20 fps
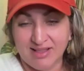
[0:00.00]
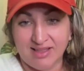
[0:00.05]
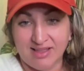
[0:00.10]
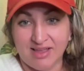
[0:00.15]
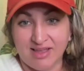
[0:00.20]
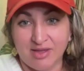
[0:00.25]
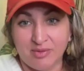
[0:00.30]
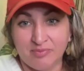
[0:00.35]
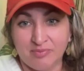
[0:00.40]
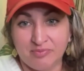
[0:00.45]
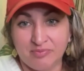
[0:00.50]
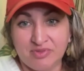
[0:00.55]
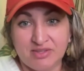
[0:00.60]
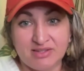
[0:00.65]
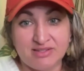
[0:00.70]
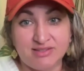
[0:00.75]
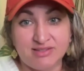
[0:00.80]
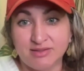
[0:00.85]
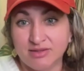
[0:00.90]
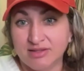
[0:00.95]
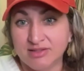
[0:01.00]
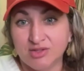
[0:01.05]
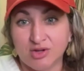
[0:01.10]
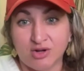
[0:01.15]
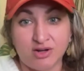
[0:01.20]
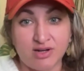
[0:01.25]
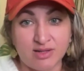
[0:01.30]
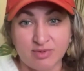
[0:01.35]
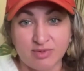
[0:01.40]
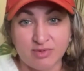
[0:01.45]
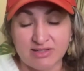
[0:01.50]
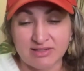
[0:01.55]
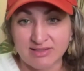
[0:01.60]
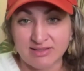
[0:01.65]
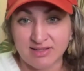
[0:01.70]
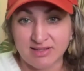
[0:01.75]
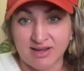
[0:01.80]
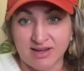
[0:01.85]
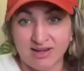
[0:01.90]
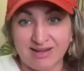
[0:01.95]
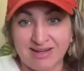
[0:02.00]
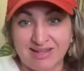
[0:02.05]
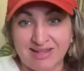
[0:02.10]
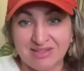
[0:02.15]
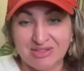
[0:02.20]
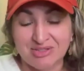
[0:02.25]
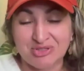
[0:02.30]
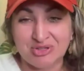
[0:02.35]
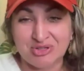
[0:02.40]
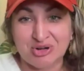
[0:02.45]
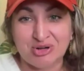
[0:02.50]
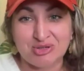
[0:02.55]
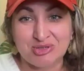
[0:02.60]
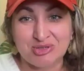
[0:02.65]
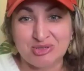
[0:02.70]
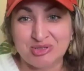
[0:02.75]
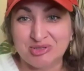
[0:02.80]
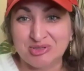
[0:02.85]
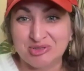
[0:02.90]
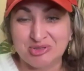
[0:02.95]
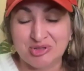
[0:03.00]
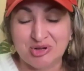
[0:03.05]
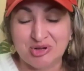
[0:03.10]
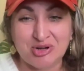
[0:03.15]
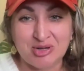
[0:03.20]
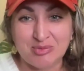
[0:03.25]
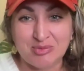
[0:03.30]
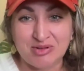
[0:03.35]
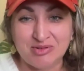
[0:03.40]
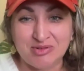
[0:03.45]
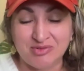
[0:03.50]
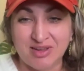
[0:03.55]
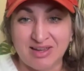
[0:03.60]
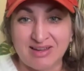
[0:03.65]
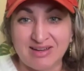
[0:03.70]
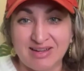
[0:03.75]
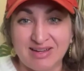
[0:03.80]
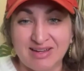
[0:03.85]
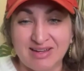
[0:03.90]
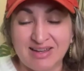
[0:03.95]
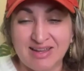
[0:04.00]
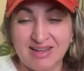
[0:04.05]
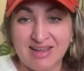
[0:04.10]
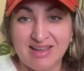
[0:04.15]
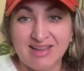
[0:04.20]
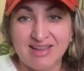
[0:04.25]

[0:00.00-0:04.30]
um, this has already been decided in the stars. This has already been fated.